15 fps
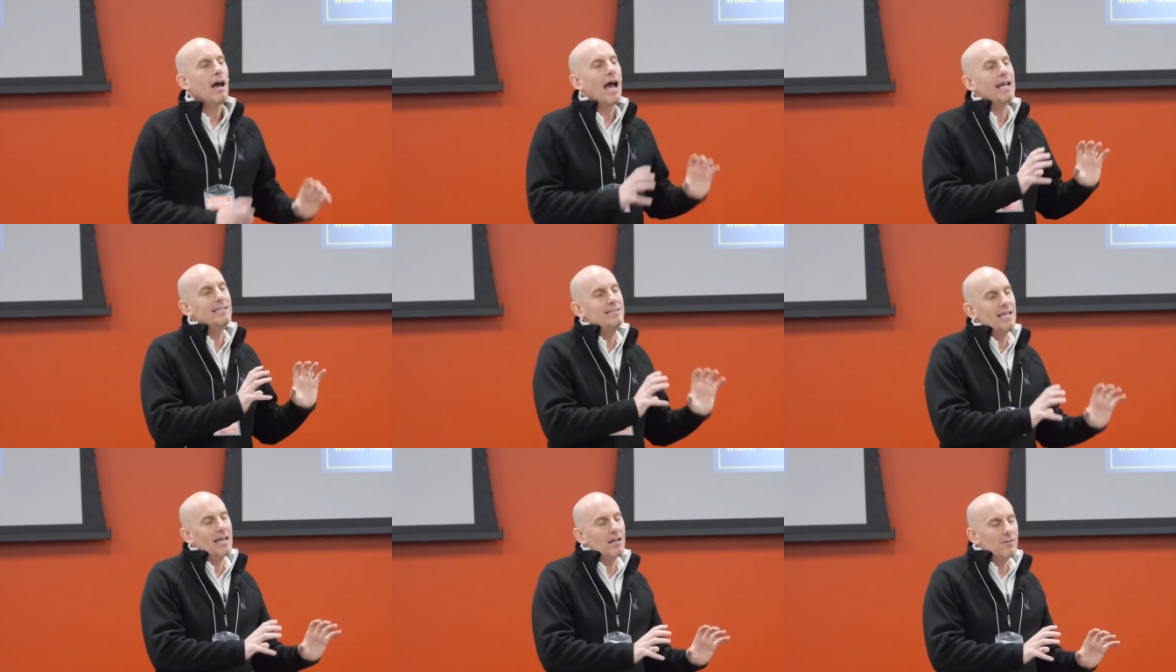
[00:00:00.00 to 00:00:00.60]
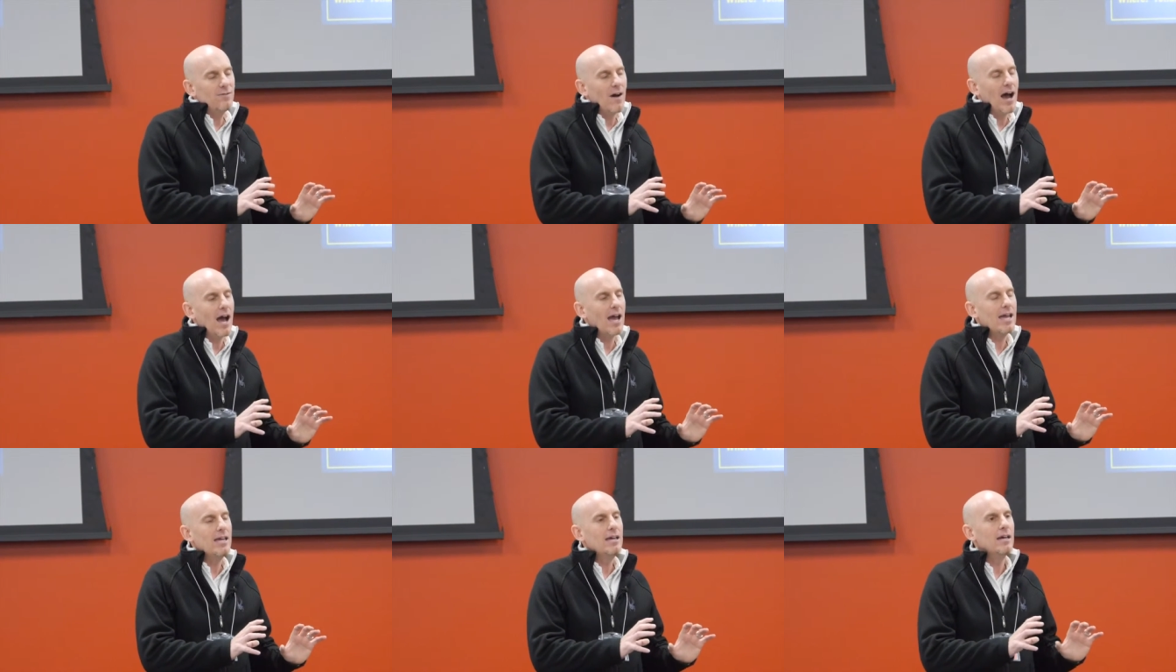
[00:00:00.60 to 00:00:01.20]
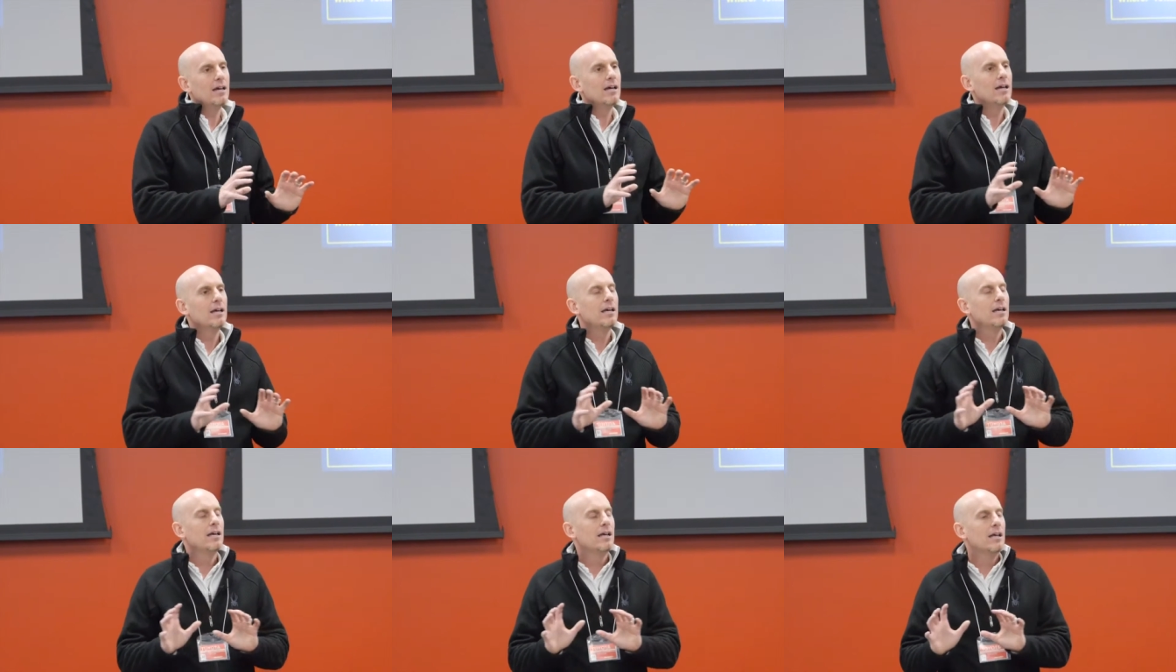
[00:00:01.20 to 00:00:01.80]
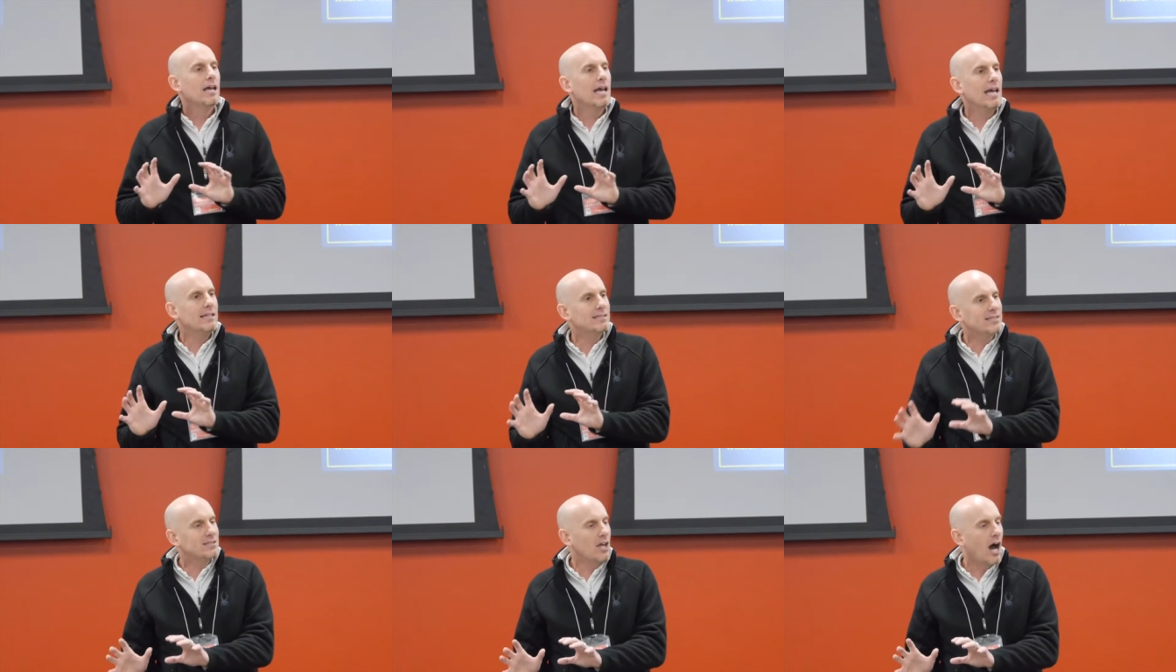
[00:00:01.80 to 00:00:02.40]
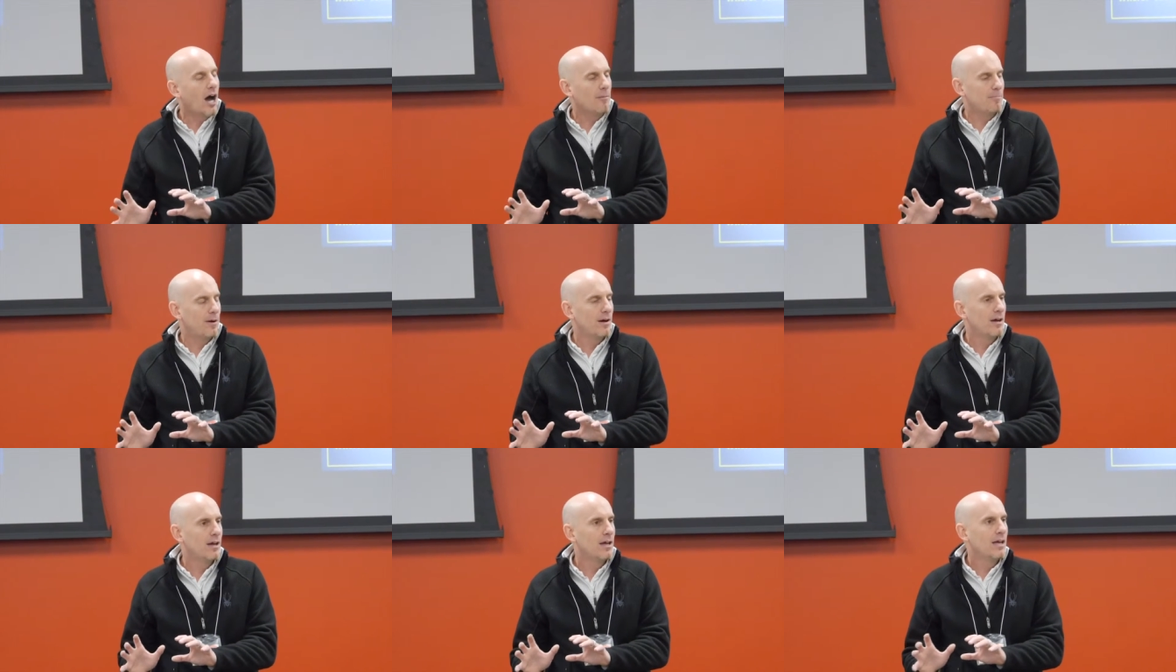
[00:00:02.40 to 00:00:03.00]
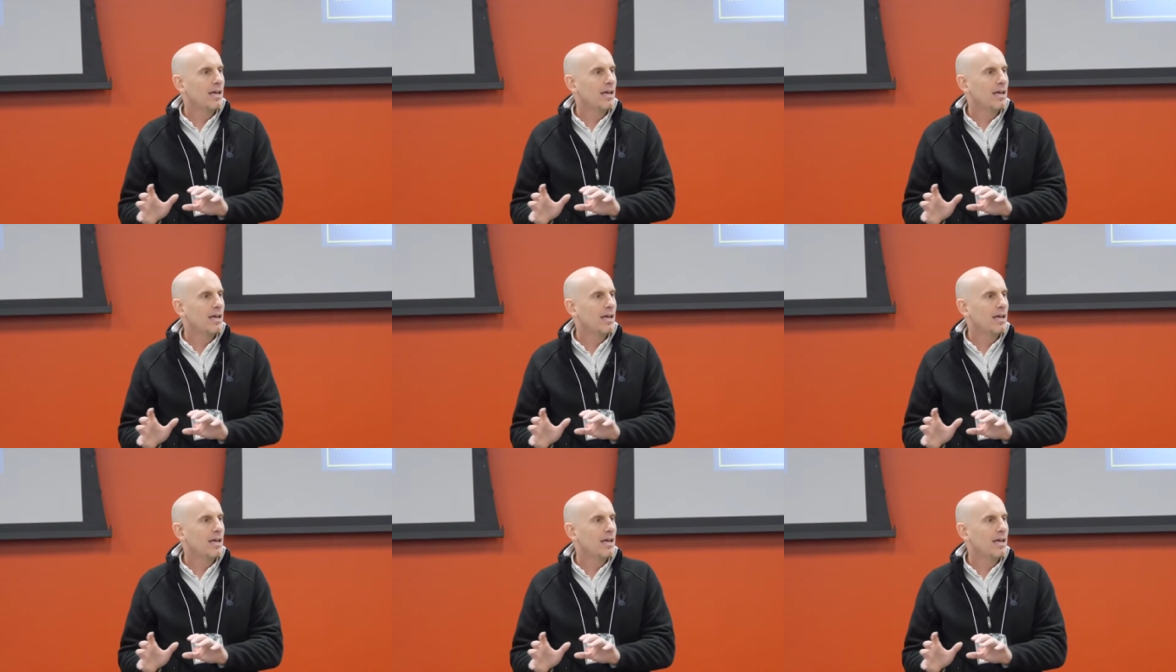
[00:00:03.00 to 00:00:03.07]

Identify and stop.